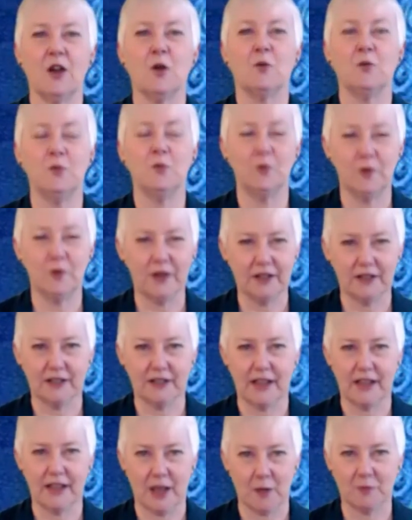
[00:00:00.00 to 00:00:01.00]

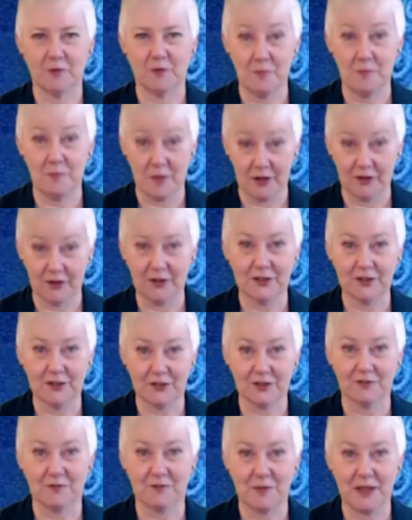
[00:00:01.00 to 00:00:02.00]
really helped millions
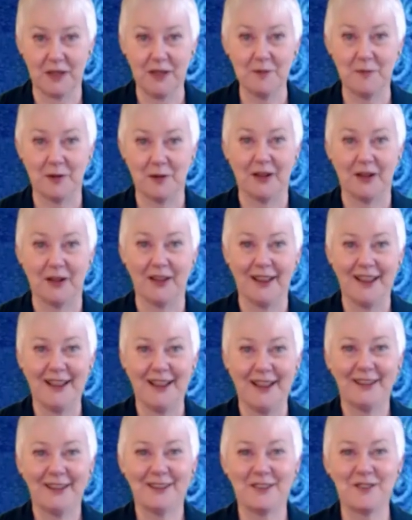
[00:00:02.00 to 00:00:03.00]
of people
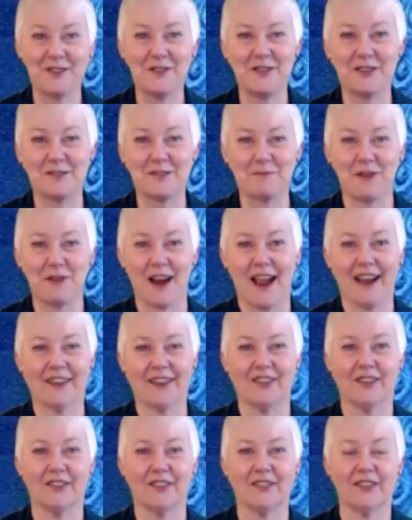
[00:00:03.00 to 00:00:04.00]
learn this
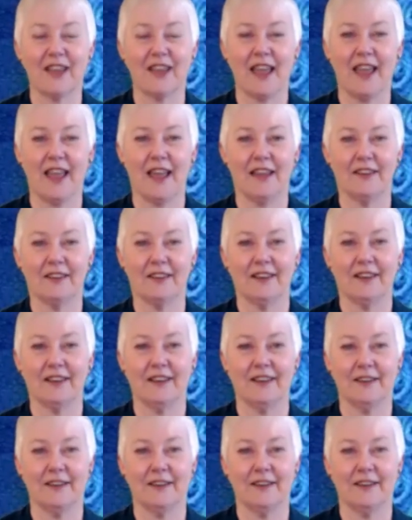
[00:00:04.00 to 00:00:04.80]
practice and